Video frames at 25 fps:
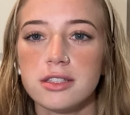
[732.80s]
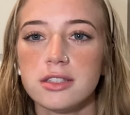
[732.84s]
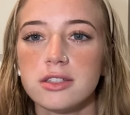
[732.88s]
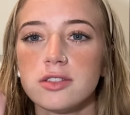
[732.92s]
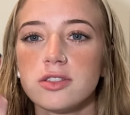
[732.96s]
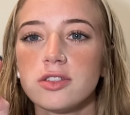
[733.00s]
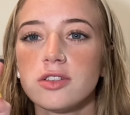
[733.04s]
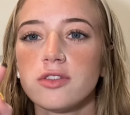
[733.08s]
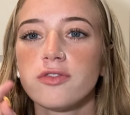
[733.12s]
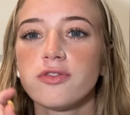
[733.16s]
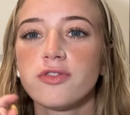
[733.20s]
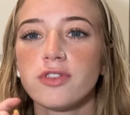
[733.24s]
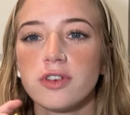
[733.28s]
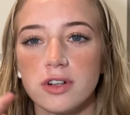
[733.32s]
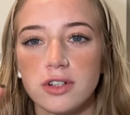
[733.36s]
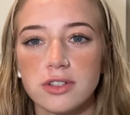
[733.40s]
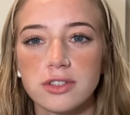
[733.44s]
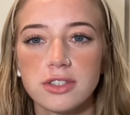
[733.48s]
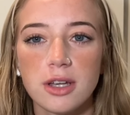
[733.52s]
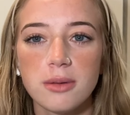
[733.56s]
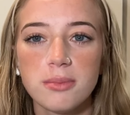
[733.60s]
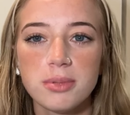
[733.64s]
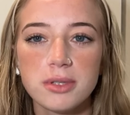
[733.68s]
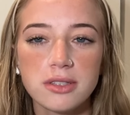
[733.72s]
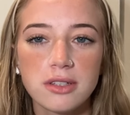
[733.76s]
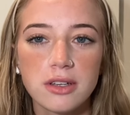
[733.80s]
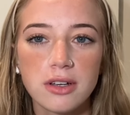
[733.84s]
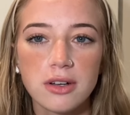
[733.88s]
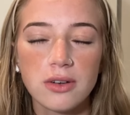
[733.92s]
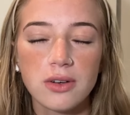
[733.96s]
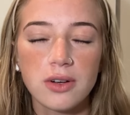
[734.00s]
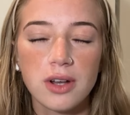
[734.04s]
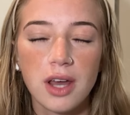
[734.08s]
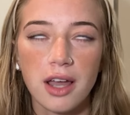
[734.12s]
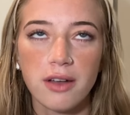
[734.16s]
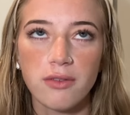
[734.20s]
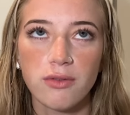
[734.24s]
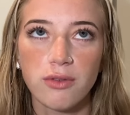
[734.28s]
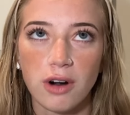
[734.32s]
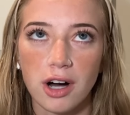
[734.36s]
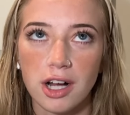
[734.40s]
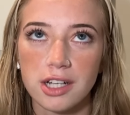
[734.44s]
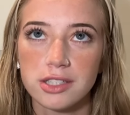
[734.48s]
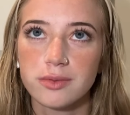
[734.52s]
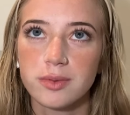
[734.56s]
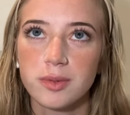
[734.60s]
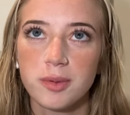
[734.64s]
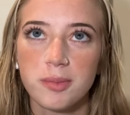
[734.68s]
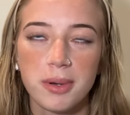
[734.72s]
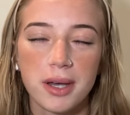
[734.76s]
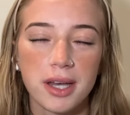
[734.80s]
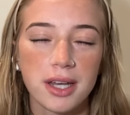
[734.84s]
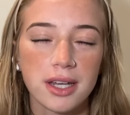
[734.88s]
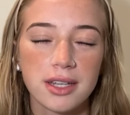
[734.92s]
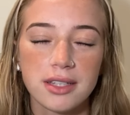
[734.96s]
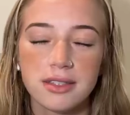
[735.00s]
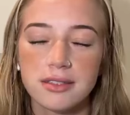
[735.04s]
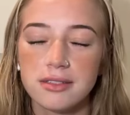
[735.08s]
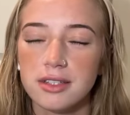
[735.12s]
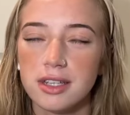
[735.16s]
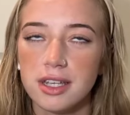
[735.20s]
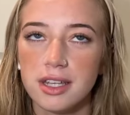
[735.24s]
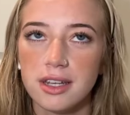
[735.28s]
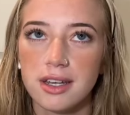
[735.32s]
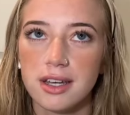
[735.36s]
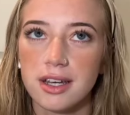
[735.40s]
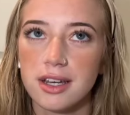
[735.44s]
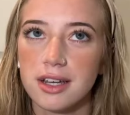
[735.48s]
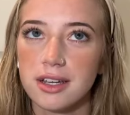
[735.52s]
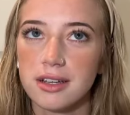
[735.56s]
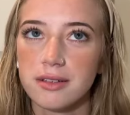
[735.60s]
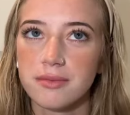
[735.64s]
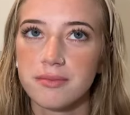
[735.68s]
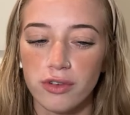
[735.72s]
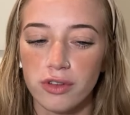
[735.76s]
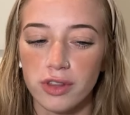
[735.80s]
is the first episode I've watched with Bette and Tina.